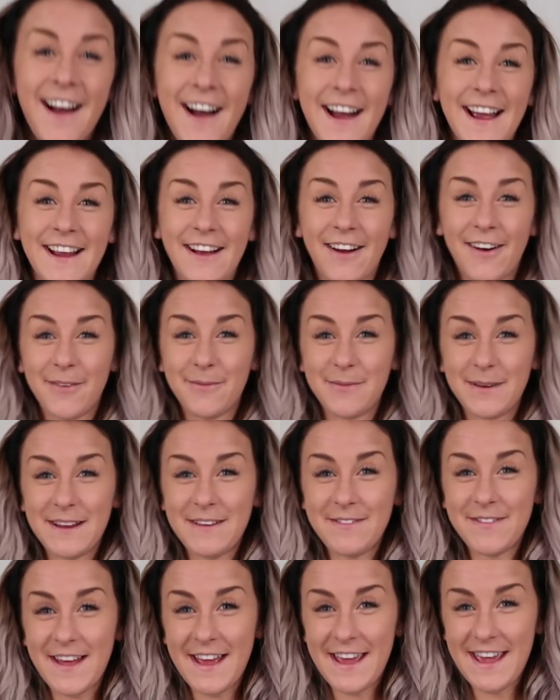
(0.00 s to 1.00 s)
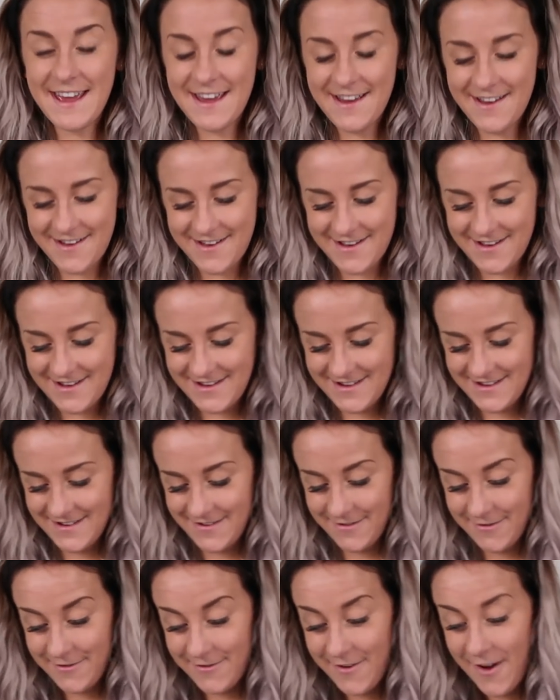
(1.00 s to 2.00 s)
I can't believe they're here.
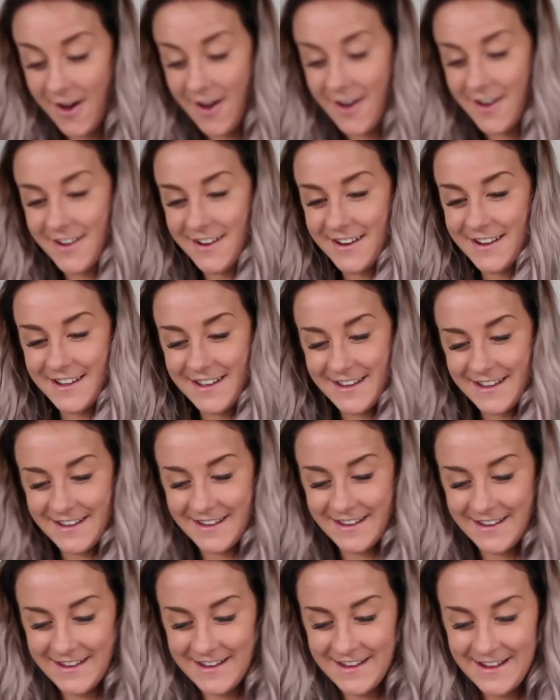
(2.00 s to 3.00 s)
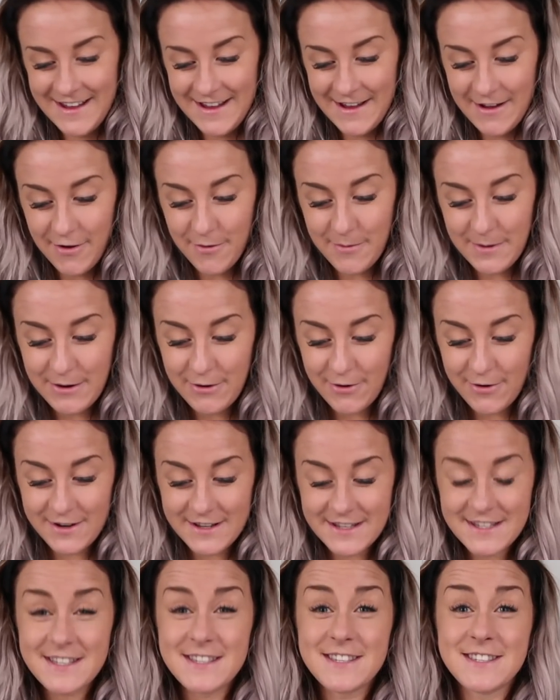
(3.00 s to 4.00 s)
Fuck. Oh my god,
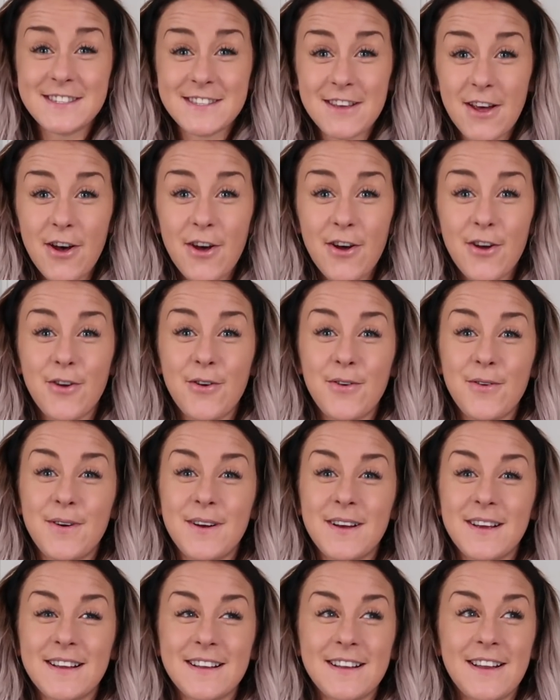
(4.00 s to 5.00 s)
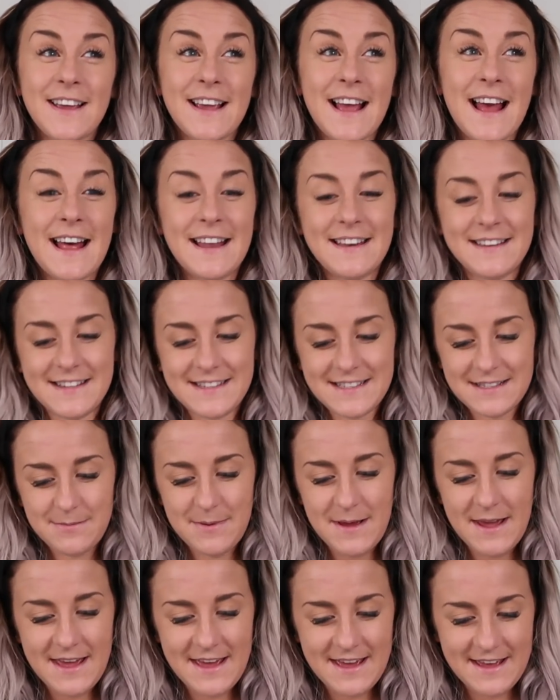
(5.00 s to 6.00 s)
it's so like
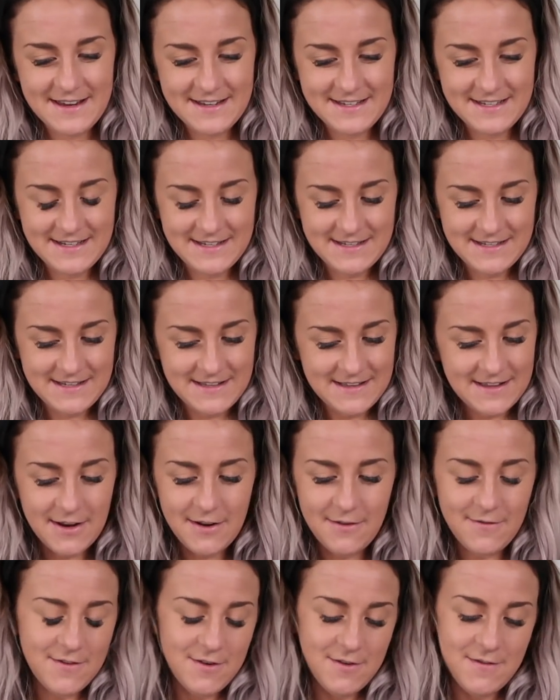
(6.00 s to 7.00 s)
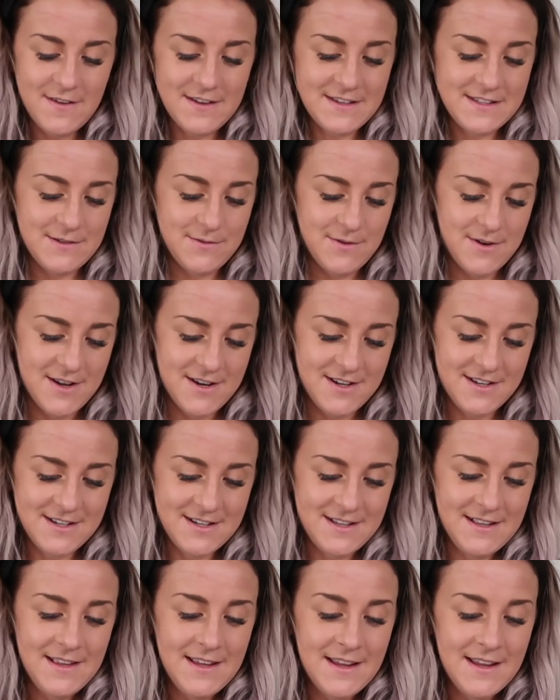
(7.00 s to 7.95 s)
anticipated. I don't even know if that's the word.